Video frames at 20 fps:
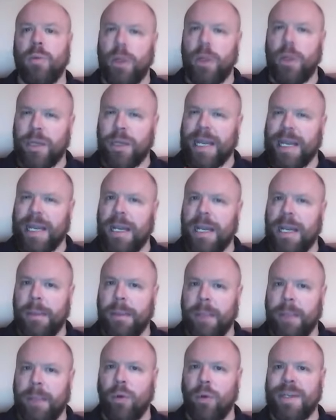We'll look at that in a
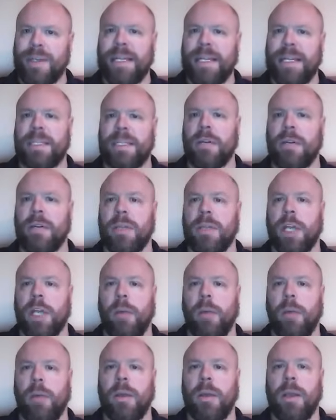bit more detail in the
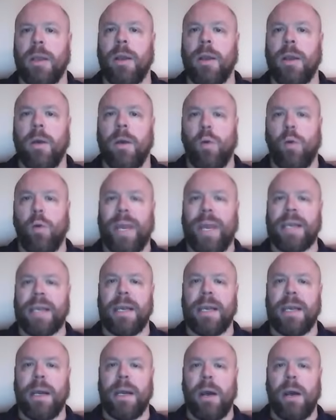coming week